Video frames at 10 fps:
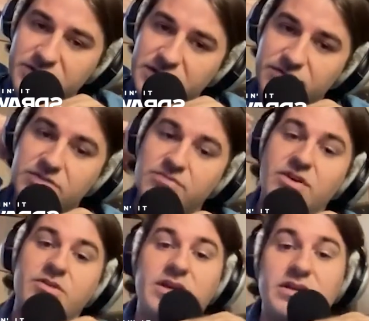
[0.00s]
like definitely
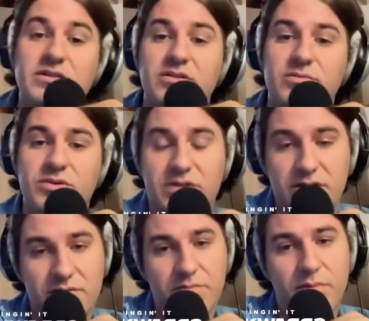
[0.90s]
very into
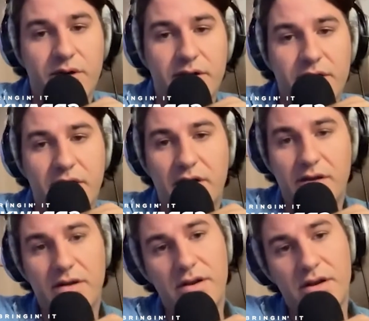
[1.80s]
music, but
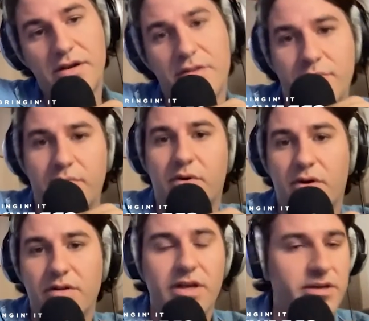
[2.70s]
uh, none of them
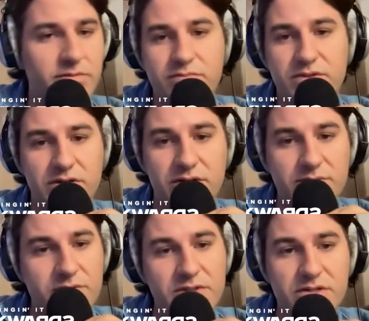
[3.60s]
are like
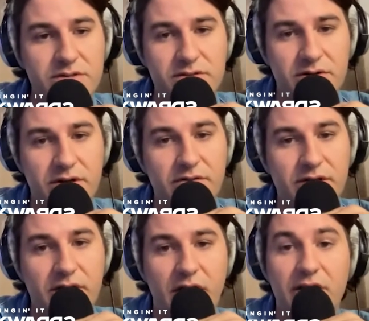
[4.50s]
serious musicians or
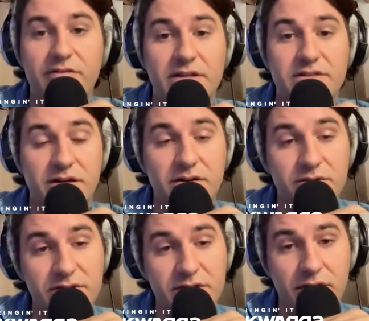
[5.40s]
anything. I have aunts and
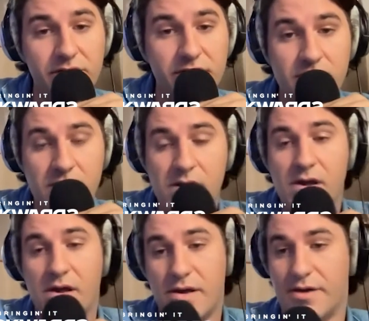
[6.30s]
uncles that are though.
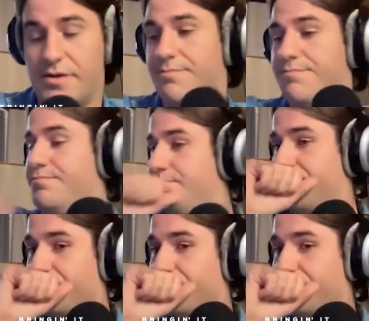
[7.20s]
Oh wow!